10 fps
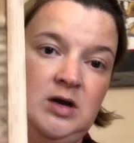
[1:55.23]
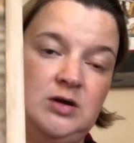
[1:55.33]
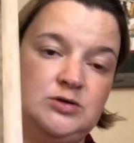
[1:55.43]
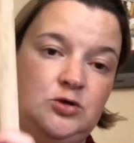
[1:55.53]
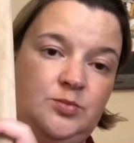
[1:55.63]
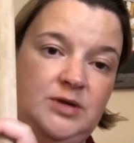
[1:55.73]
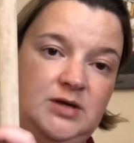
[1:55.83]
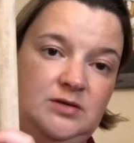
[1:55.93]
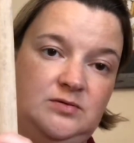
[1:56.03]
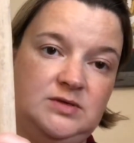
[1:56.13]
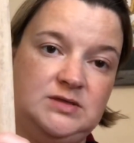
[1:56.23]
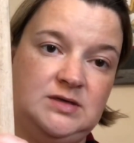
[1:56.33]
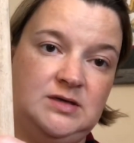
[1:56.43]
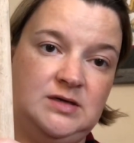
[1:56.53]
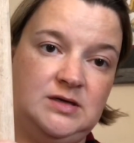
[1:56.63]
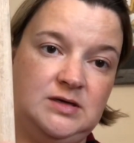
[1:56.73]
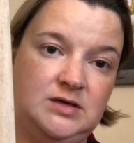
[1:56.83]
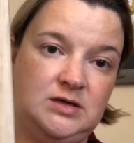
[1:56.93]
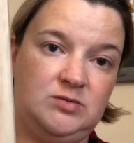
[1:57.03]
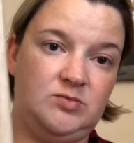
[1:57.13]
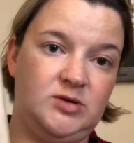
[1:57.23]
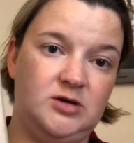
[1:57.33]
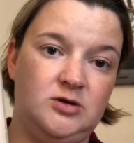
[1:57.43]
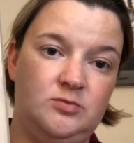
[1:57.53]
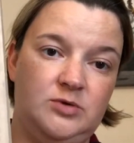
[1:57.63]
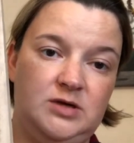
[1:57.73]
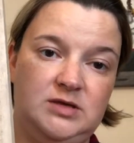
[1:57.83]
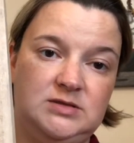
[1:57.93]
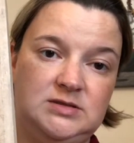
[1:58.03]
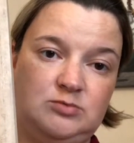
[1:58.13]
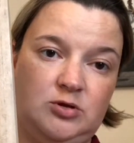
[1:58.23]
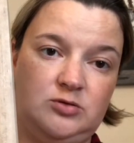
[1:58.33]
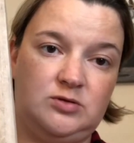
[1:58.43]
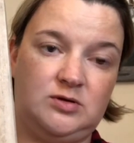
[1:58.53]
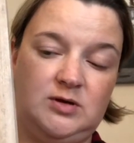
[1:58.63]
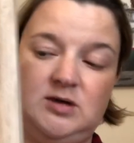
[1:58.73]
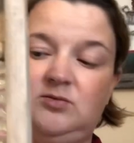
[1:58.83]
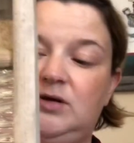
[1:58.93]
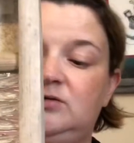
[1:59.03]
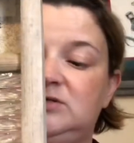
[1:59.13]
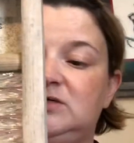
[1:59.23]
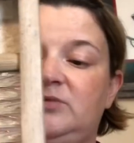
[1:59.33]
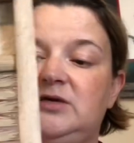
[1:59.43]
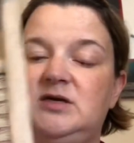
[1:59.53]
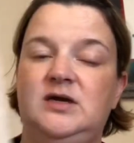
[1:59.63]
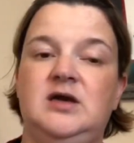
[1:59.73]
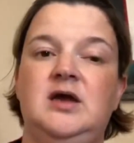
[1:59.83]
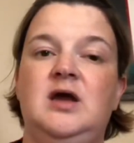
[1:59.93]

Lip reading: I was hoping it was going to be bigger, but it's smaller than what I was expecting.